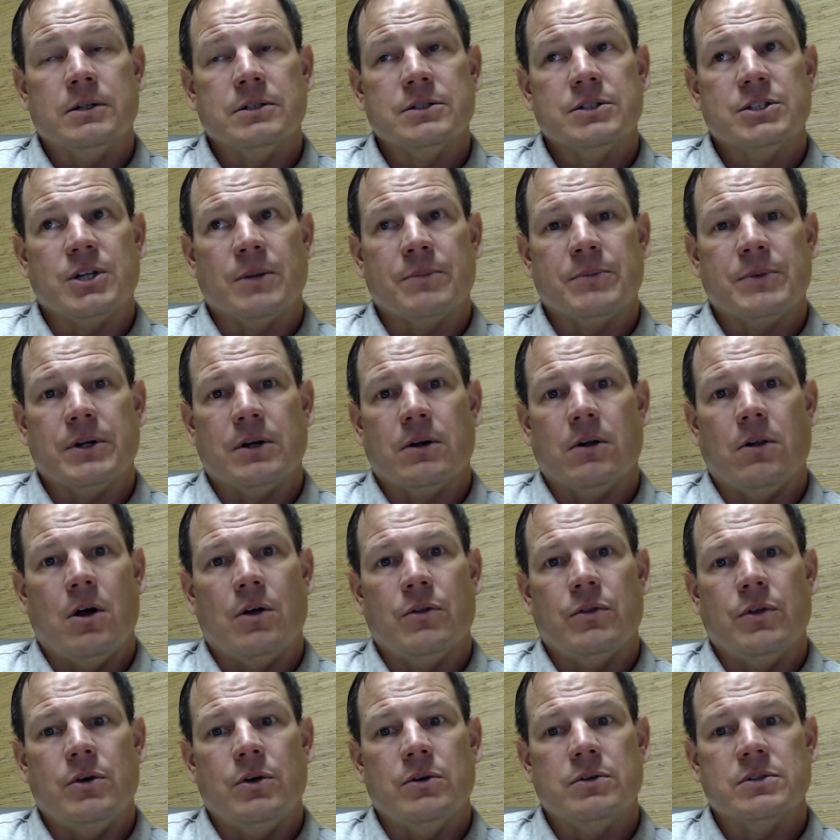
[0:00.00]
something
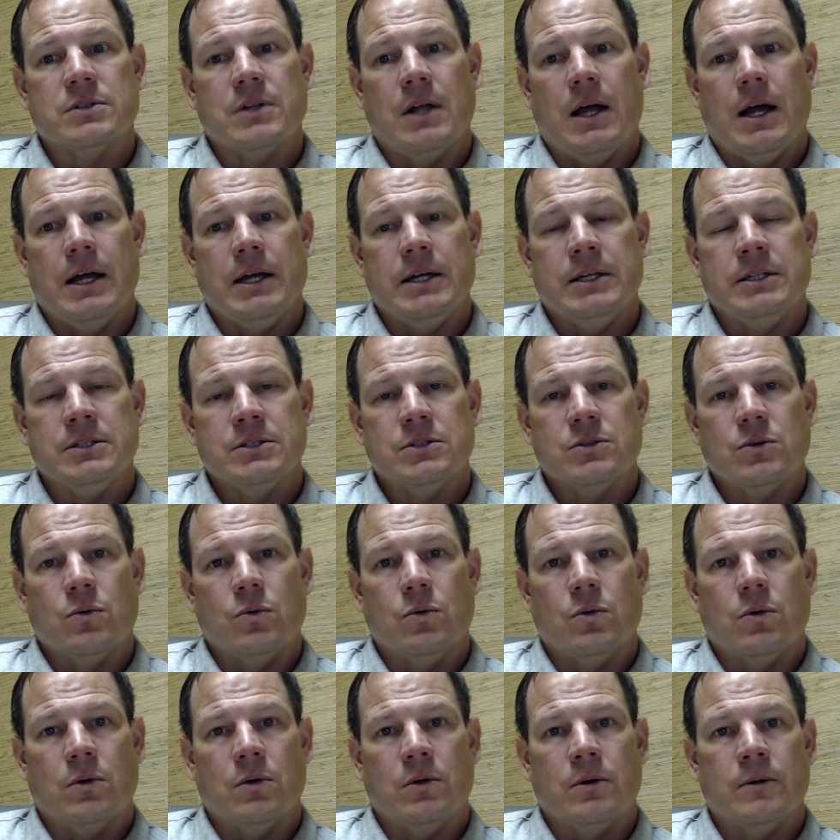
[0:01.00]
along those lines,
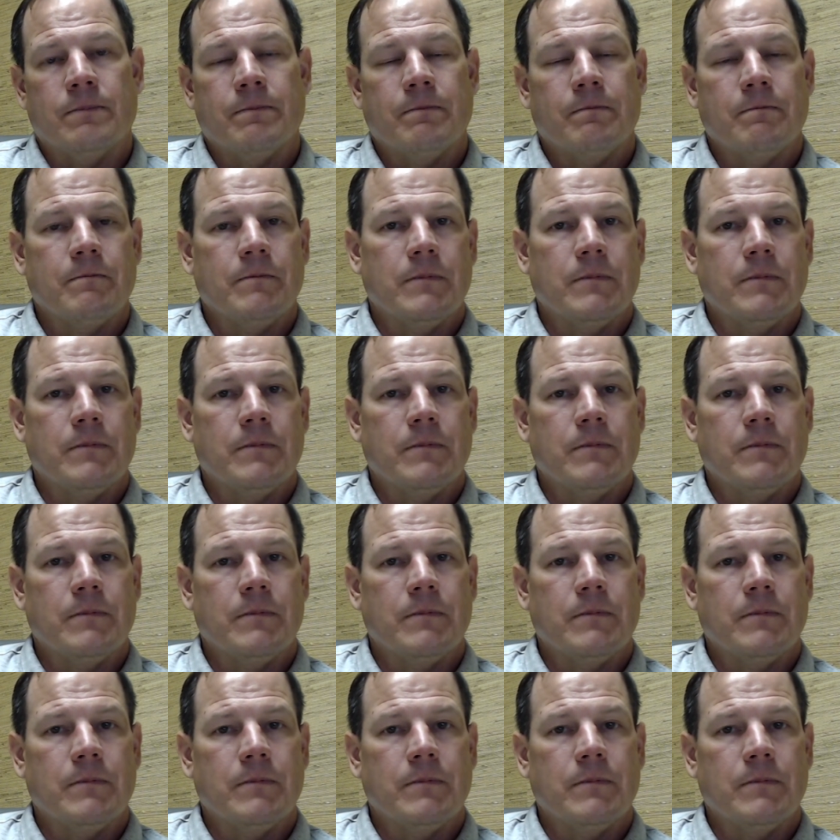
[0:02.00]
or